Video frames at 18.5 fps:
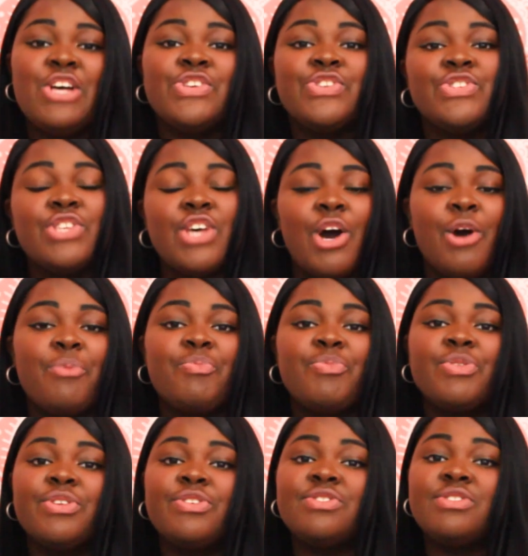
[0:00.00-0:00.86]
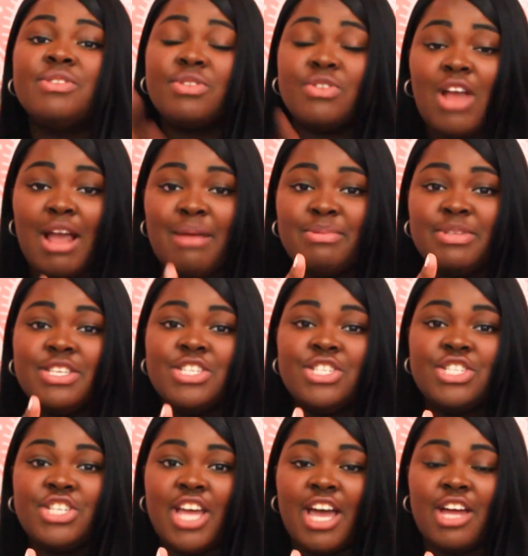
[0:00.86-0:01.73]
So, subscribe to
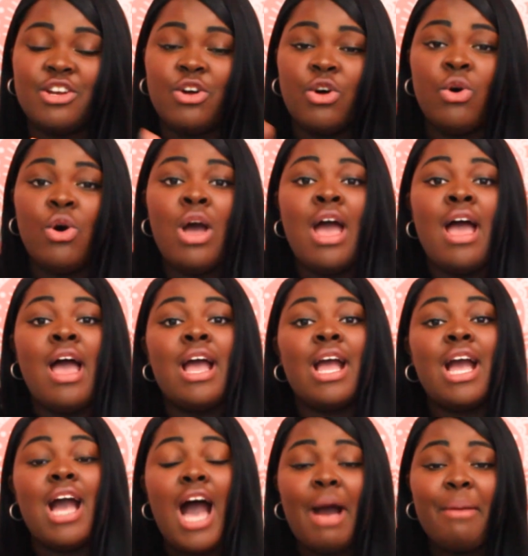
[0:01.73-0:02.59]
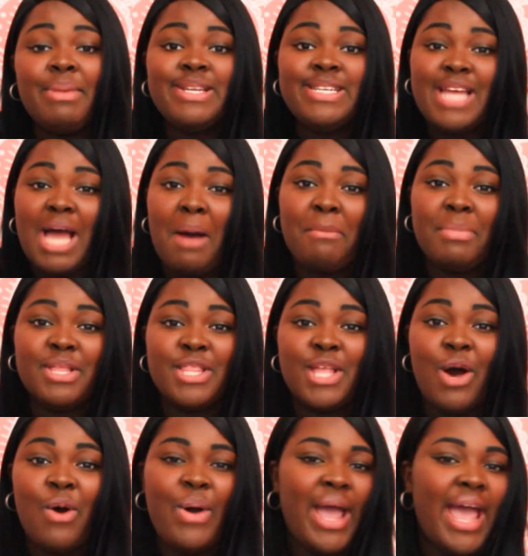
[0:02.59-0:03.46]
this channel. Comment down
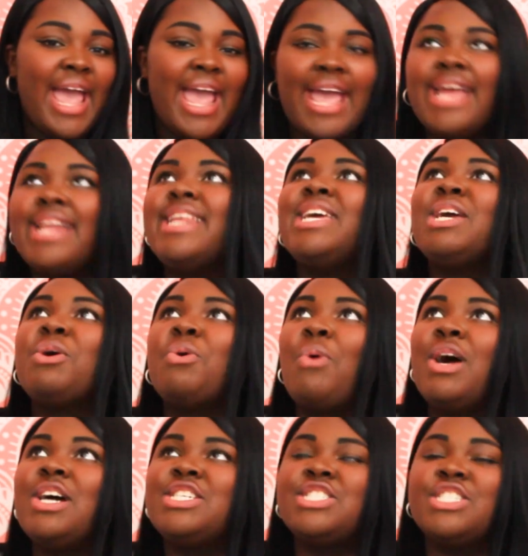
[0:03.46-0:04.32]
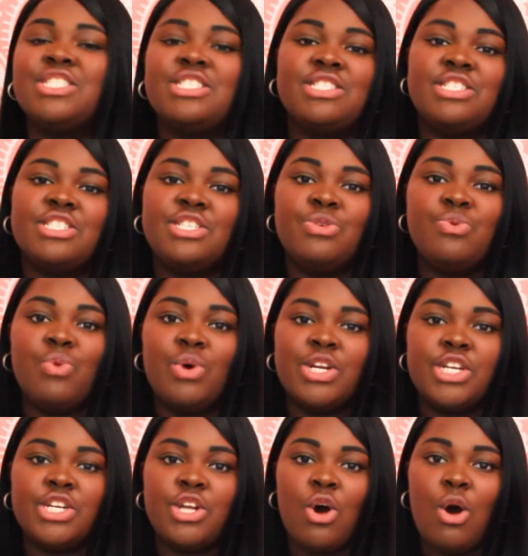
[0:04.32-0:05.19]
below any questions you
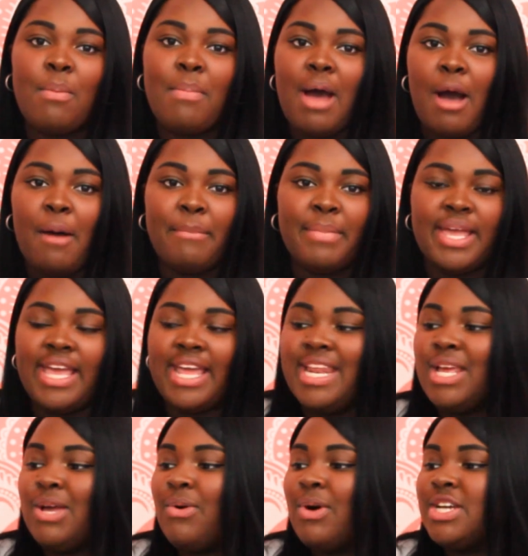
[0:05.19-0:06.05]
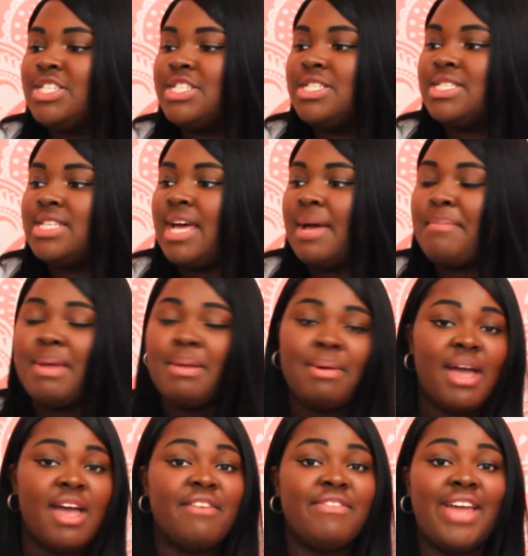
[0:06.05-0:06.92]
want to know about me. Any questions that
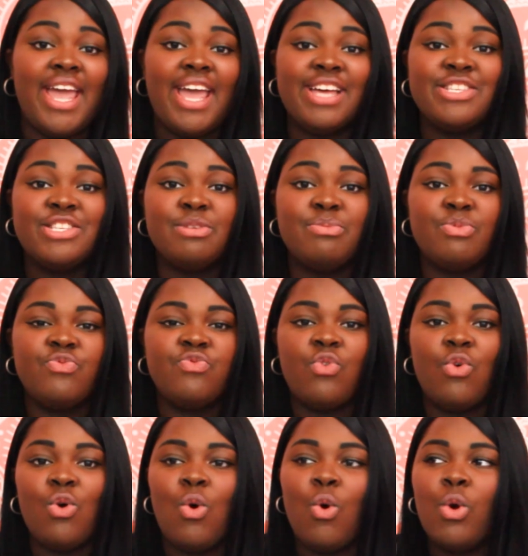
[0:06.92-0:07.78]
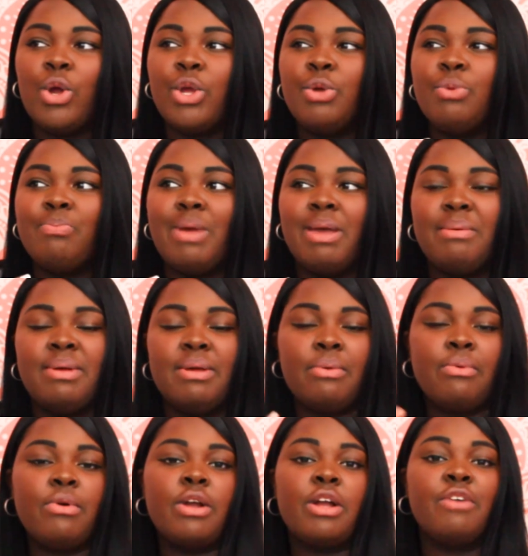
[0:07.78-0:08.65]
maybe I haven't answered before or you maybe
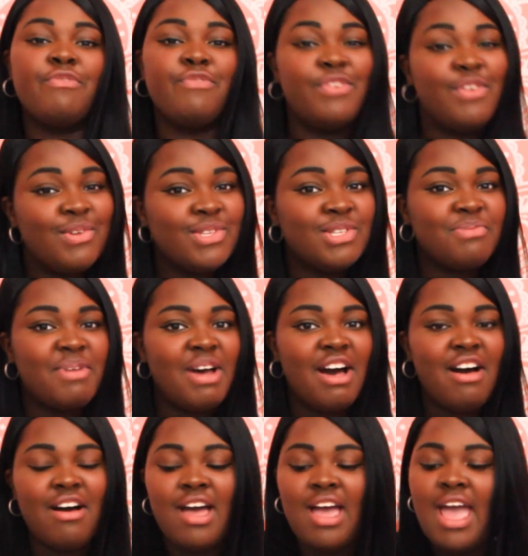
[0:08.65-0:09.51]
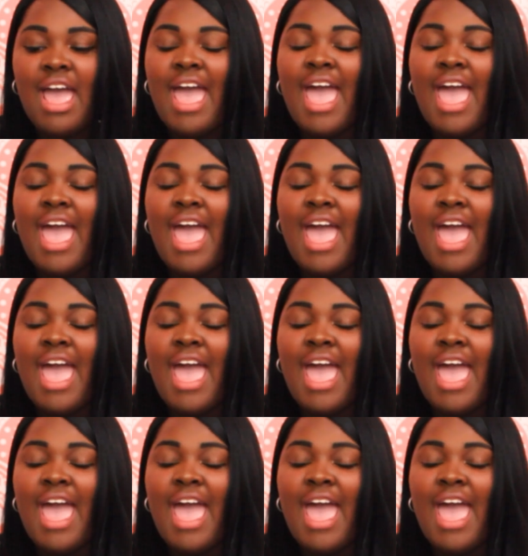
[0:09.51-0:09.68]
you were confused about.